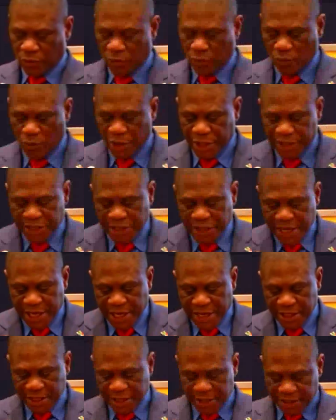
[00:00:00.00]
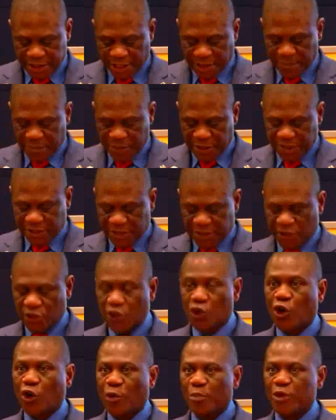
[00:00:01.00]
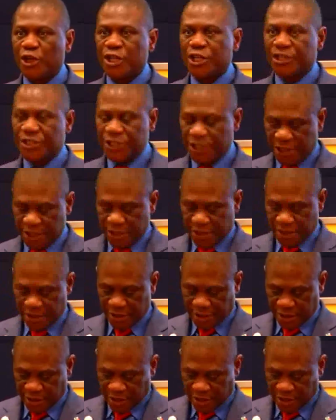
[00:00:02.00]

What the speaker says: We thank the business community